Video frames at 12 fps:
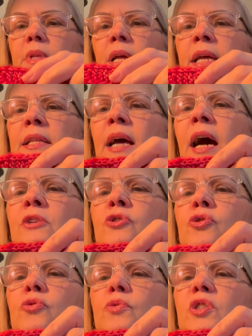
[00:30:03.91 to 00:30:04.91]
And as
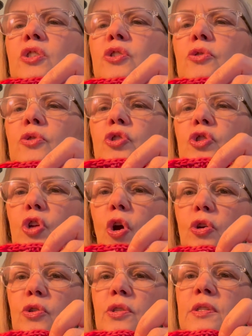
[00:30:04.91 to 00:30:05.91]
soon as you
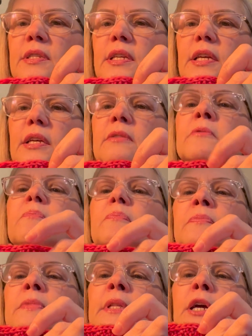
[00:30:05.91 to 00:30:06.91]
start seeing
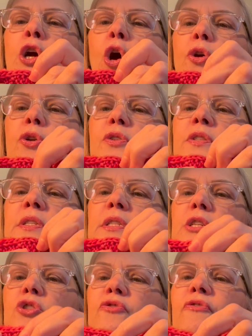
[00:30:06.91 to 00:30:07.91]
the garter
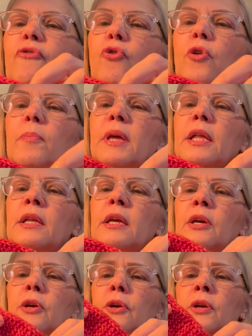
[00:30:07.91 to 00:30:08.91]
stitch forming
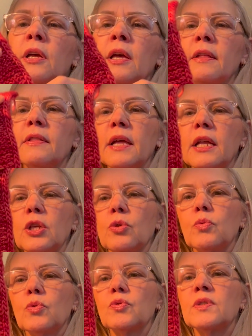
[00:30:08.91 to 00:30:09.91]
here, then you
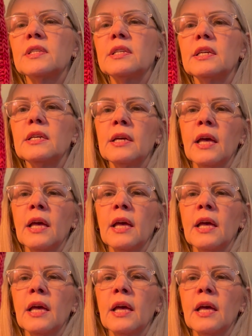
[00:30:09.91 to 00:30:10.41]
will see